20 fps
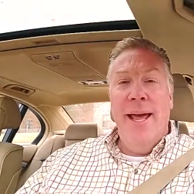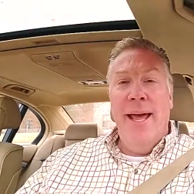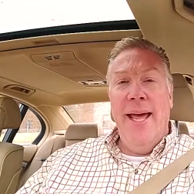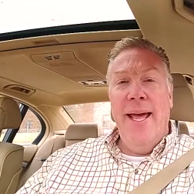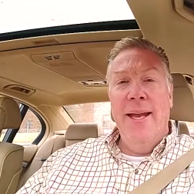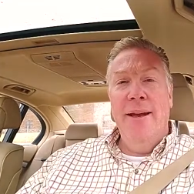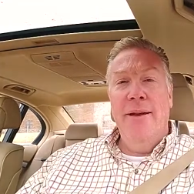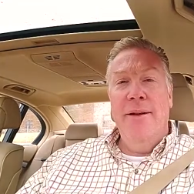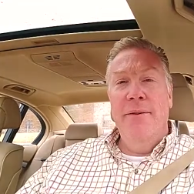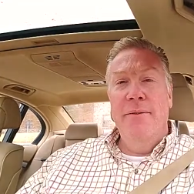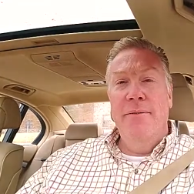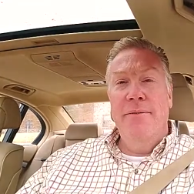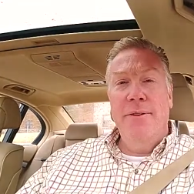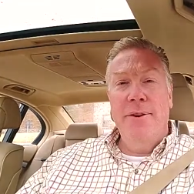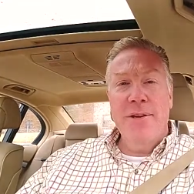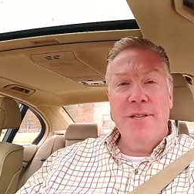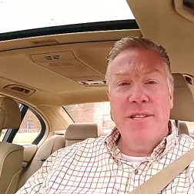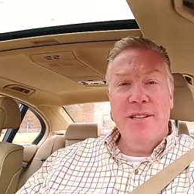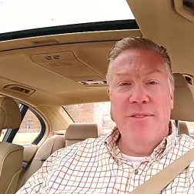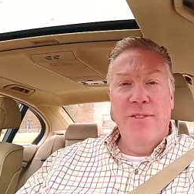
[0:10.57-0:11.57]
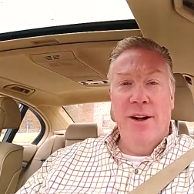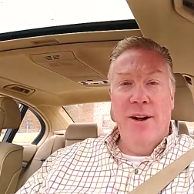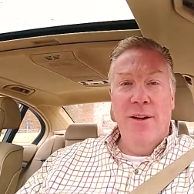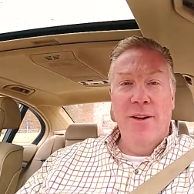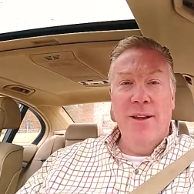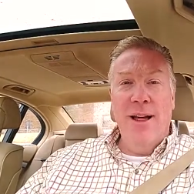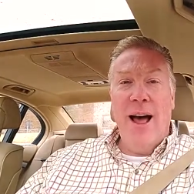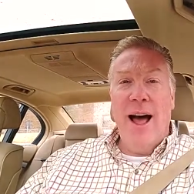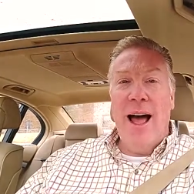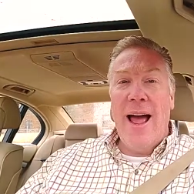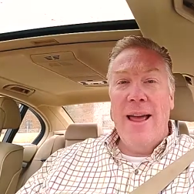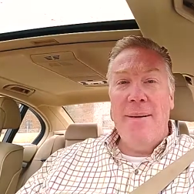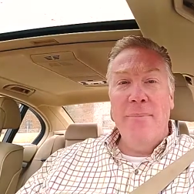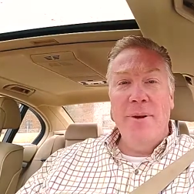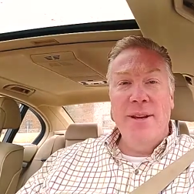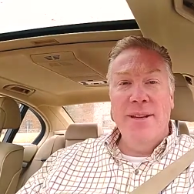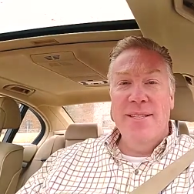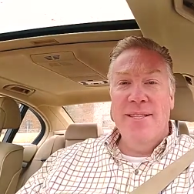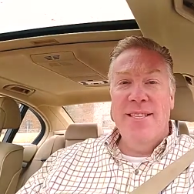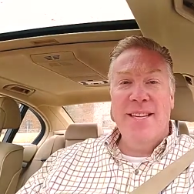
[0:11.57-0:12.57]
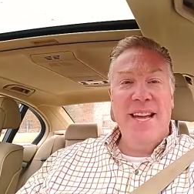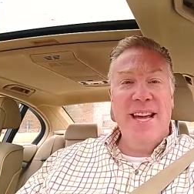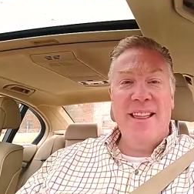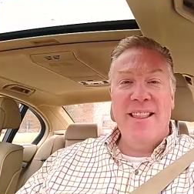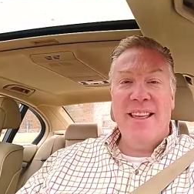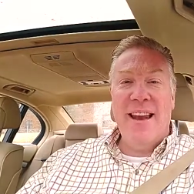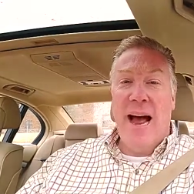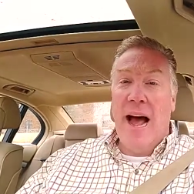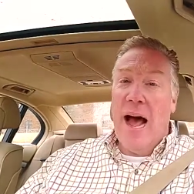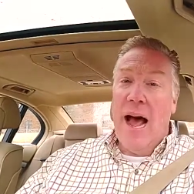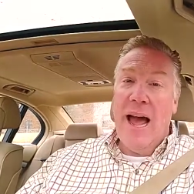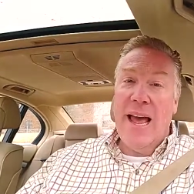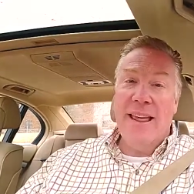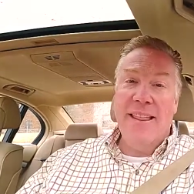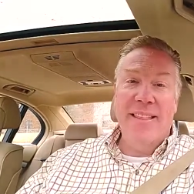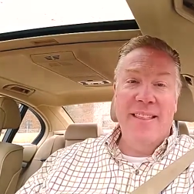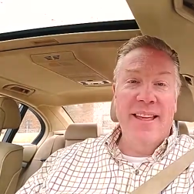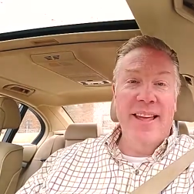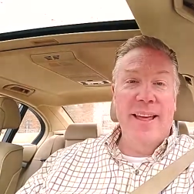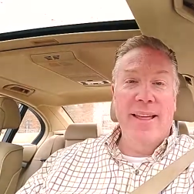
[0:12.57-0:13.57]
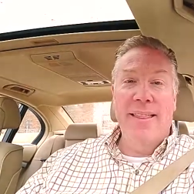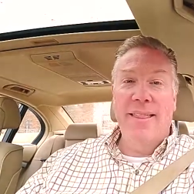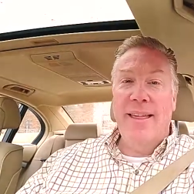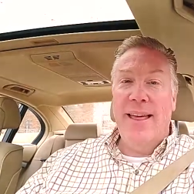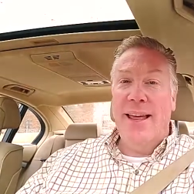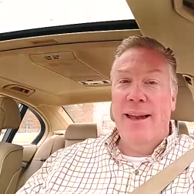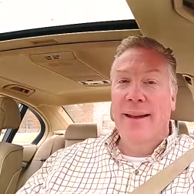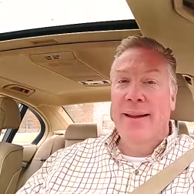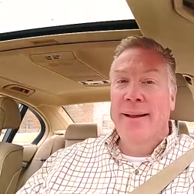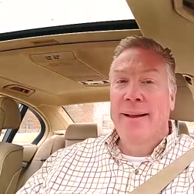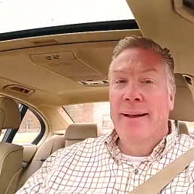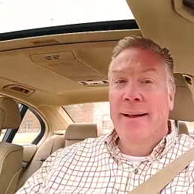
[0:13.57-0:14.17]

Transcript: And first of all, I'm going to say that I think that